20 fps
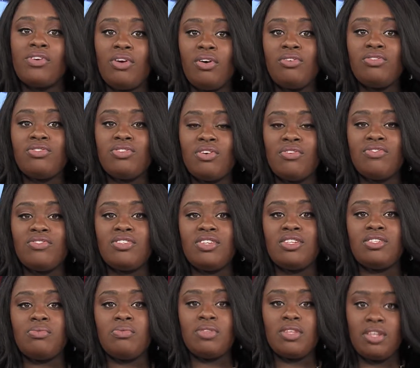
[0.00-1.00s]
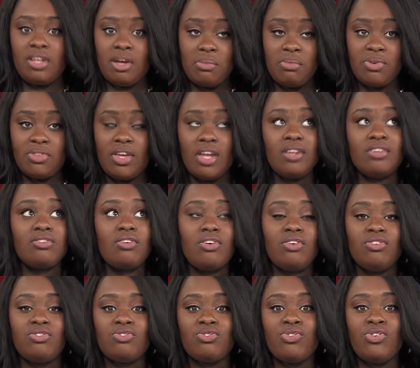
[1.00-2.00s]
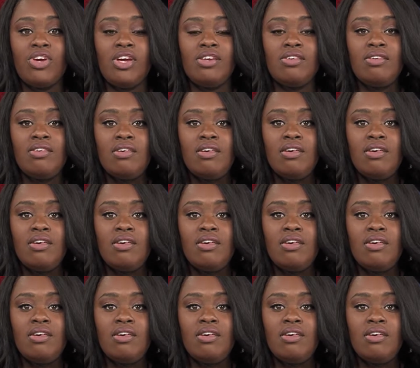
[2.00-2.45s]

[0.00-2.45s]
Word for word: Health Services with the number that is on your screen.